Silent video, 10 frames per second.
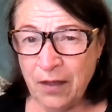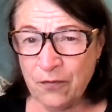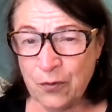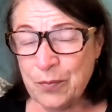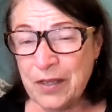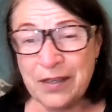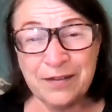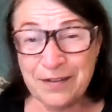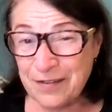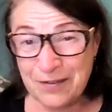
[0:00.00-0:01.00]
For me, and
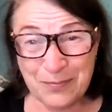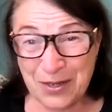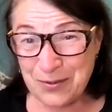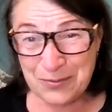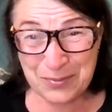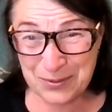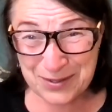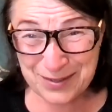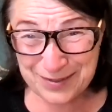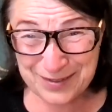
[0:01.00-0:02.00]
this is my own
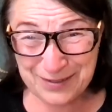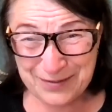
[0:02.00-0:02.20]
personal